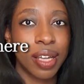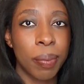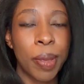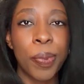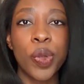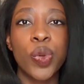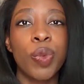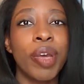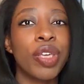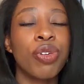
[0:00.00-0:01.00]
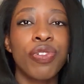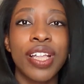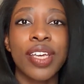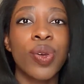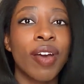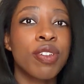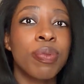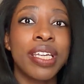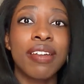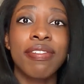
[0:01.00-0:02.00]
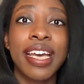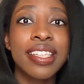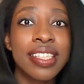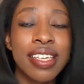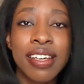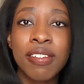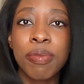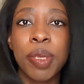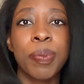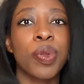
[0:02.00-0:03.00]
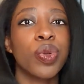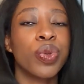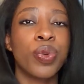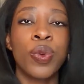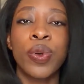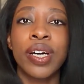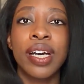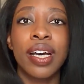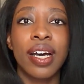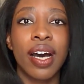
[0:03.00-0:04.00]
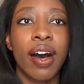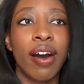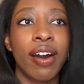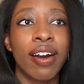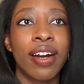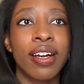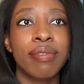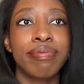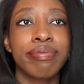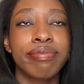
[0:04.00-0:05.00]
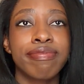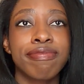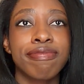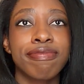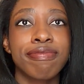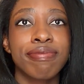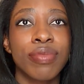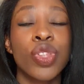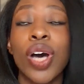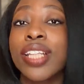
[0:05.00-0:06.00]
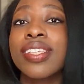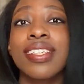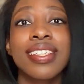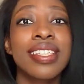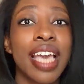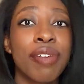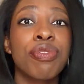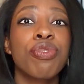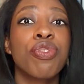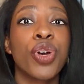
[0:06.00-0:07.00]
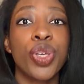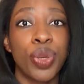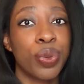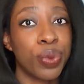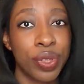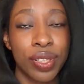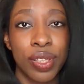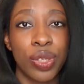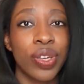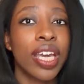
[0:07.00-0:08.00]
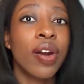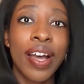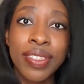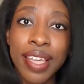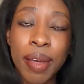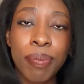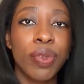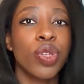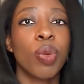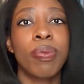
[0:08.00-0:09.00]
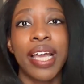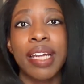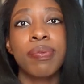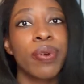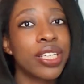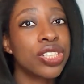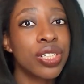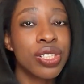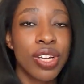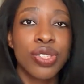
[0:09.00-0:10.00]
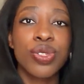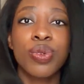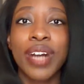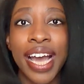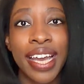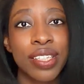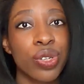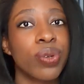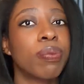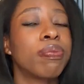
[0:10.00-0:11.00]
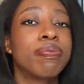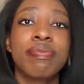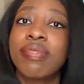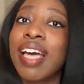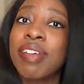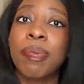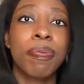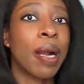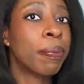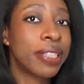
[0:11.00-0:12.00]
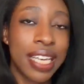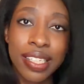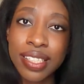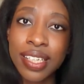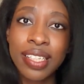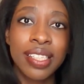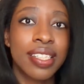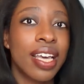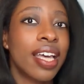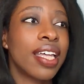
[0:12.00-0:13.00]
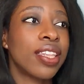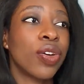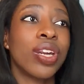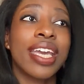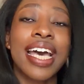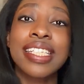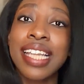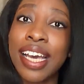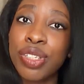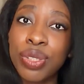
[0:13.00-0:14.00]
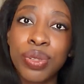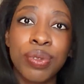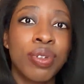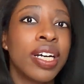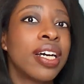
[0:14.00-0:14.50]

People who make you feel like you have to be defensive, people who are not safe for you. You get around them, your blood pressure starts to rise, you're having palpitations, they're going to gaslight you.